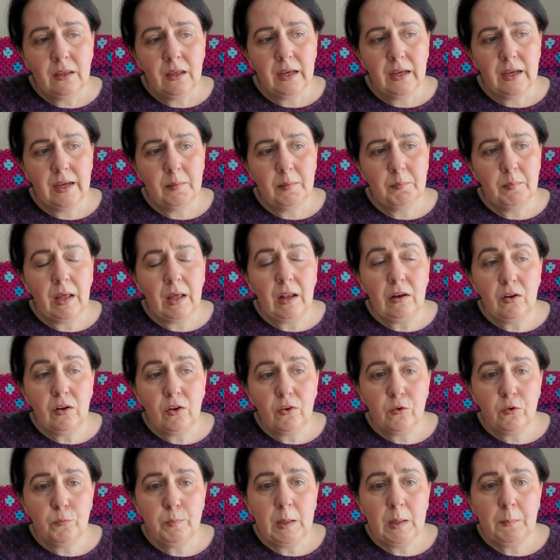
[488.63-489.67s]
A lot
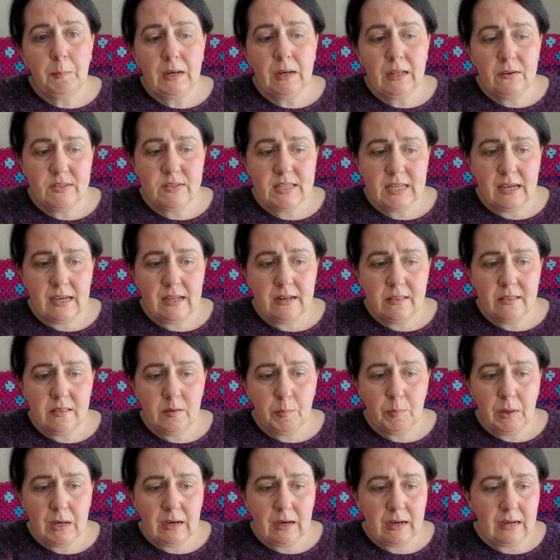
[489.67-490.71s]
of people have said in the
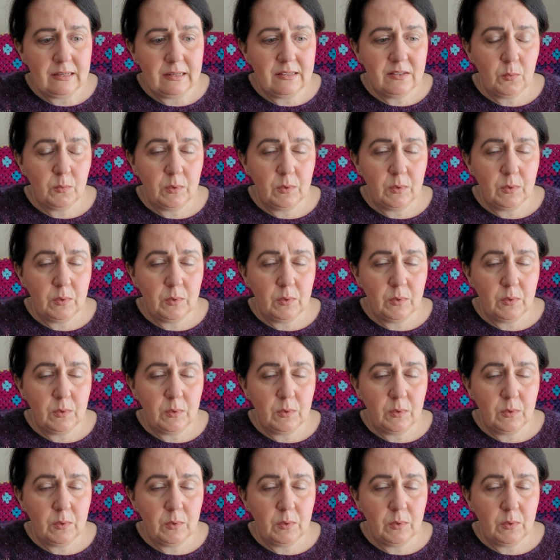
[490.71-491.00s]
past,